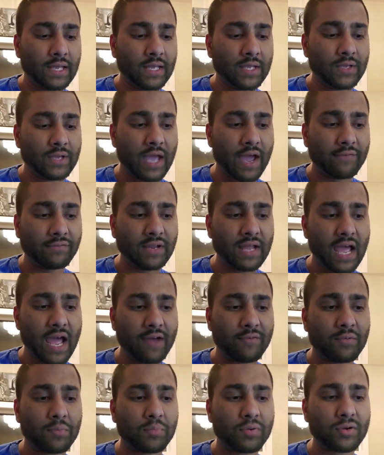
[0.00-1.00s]
you have to
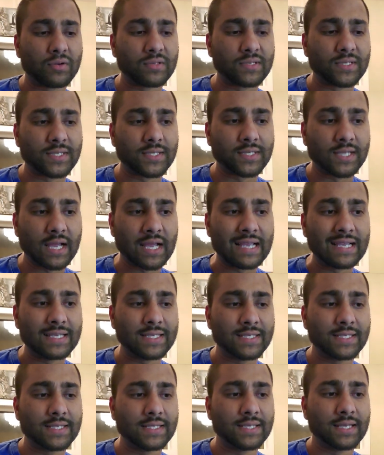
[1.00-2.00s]
have a
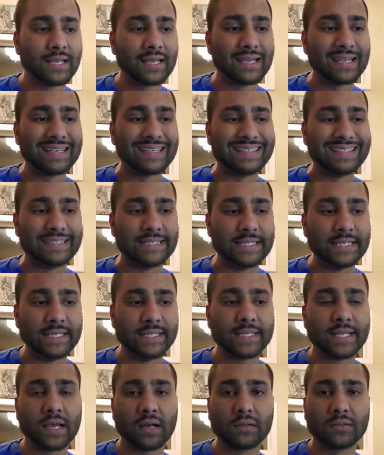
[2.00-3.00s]
precise,
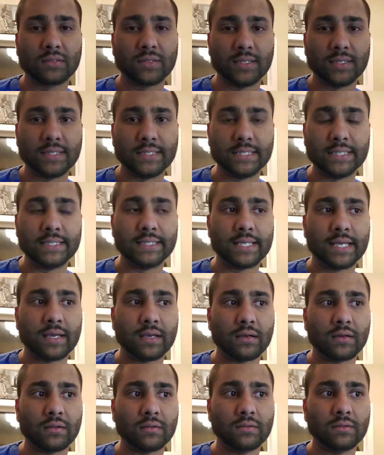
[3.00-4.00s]
detail to
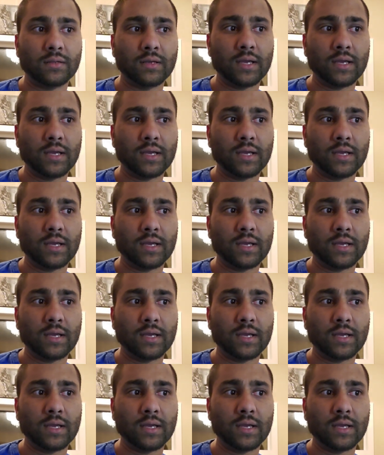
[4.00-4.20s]
detail